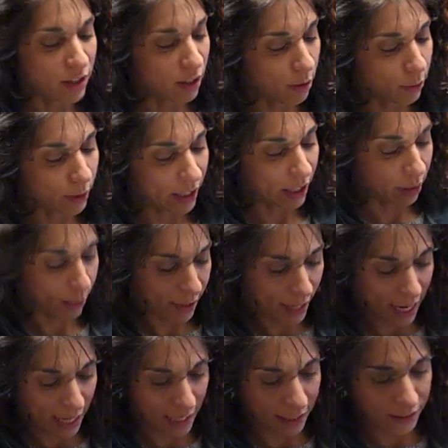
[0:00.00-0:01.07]
So we're here with
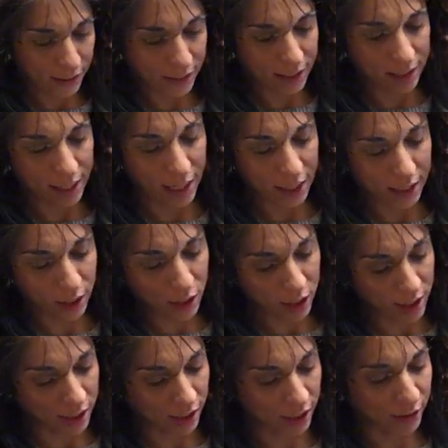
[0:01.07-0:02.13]
Aiden. This is Aiden.
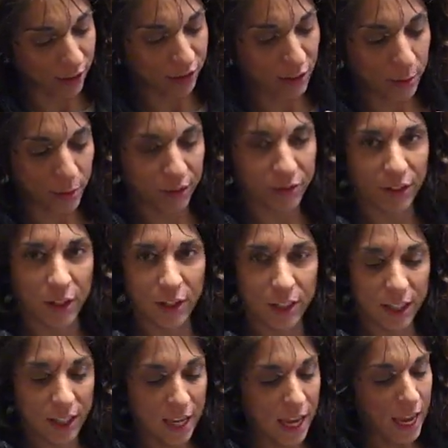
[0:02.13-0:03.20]
She's a little female ferret.